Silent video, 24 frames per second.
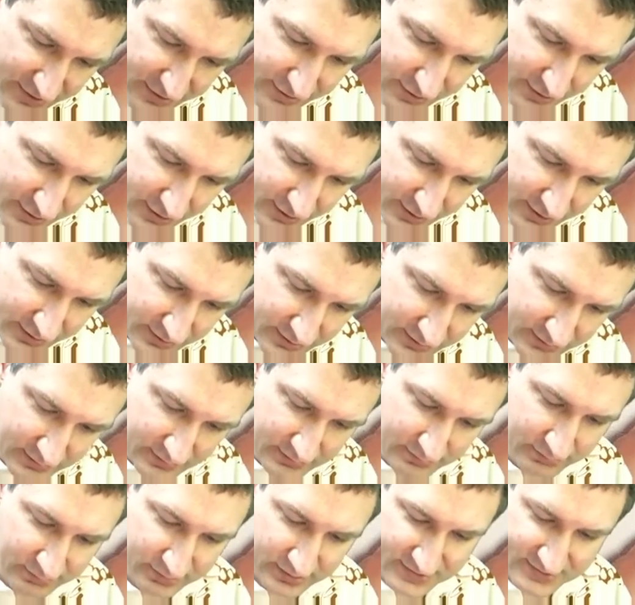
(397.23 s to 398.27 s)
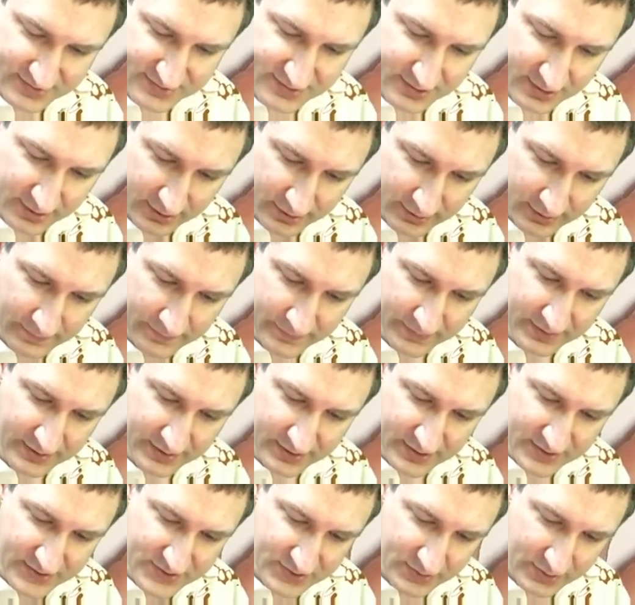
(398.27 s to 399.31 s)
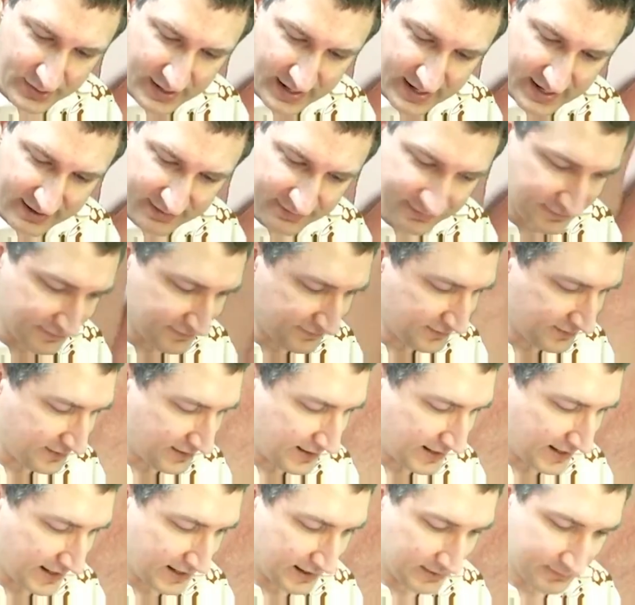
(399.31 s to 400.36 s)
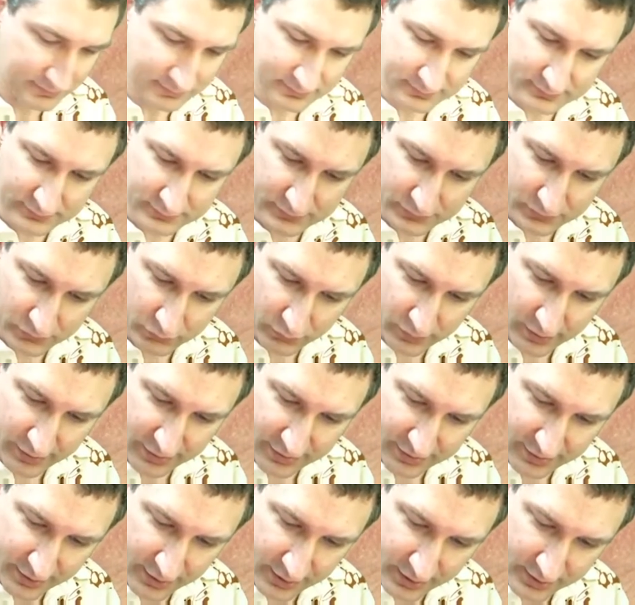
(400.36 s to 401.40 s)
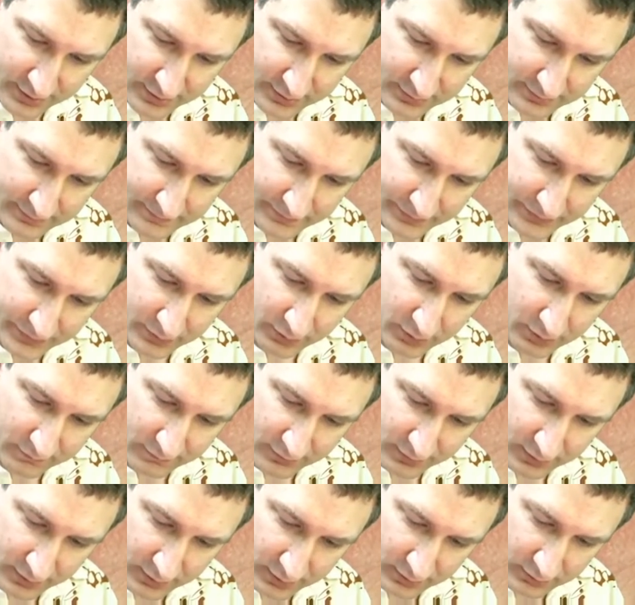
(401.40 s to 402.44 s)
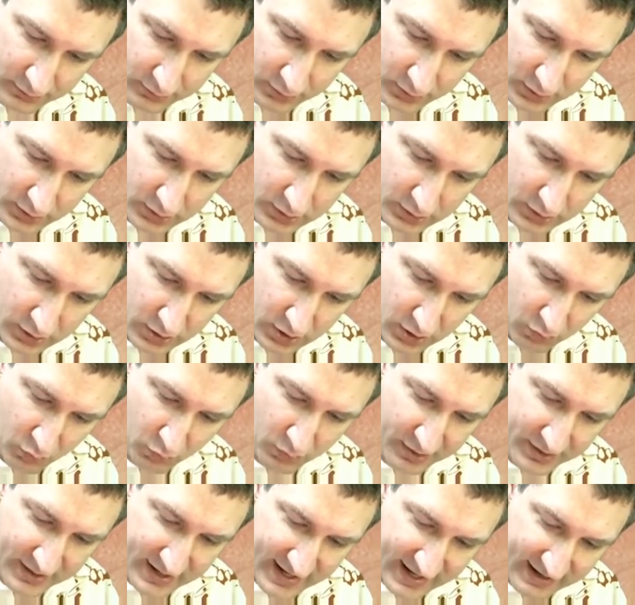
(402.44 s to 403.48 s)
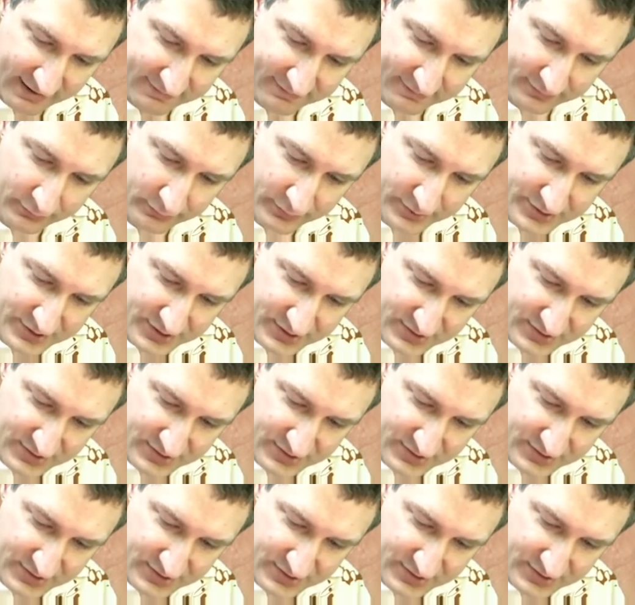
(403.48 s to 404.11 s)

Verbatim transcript: a third plus zero. So I have um, one third over one half, which